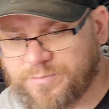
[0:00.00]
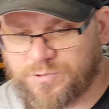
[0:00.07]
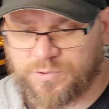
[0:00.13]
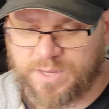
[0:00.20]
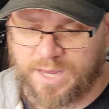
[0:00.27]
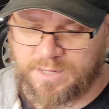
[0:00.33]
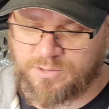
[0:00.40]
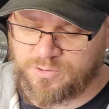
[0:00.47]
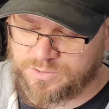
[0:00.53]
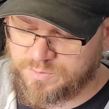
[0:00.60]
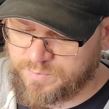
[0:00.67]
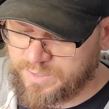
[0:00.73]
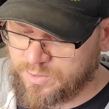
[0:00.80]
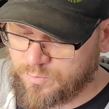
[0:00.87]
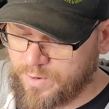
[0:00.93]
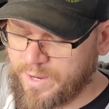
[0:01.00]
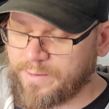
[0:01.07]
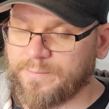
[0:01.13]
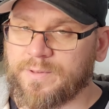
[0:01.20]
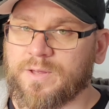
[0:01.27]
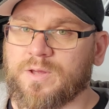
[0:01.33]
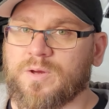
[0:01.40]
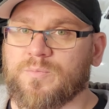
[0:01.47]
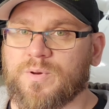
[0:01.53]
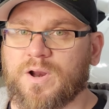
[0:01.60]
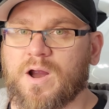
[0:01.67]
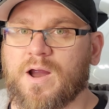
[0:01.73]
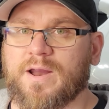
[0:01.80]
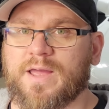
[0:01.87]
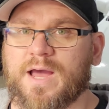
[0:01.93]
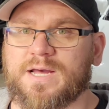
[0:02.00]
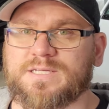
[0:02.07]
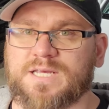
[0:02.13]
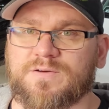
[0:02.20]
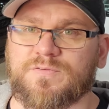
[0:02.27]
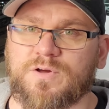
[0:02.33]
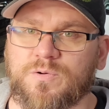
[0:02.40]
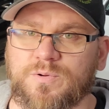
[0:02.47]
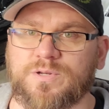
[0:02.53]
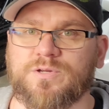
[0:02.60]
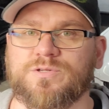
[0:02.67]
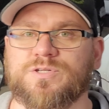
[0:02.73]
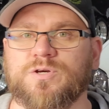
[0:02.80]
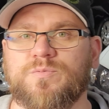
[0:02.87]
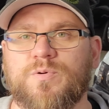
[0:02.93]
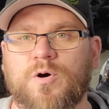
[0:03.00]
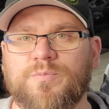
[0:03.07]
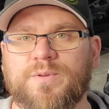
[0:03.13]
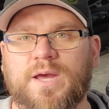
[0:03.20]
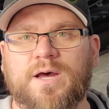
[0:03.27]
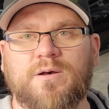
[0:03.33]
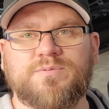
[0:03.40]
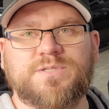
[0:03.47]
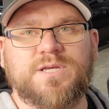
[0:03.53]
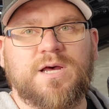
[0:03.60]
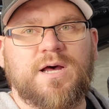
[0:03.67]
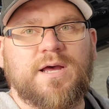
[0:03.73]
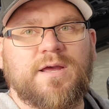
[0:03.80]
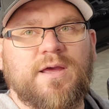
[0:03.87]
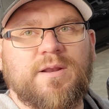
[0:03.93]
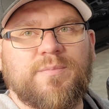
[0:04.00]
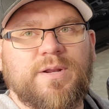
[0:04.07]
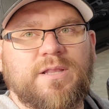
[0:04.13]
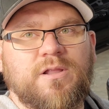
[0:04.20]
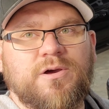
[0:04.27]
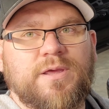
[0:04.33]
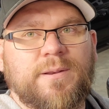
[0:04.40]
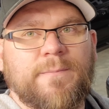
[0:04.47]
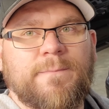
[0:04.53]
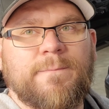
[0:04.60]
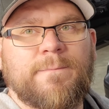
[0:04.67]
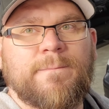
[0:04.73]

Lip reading: you can use them either way. But all right, guys, have a good one, YouTube. Hope that helps anybody looking.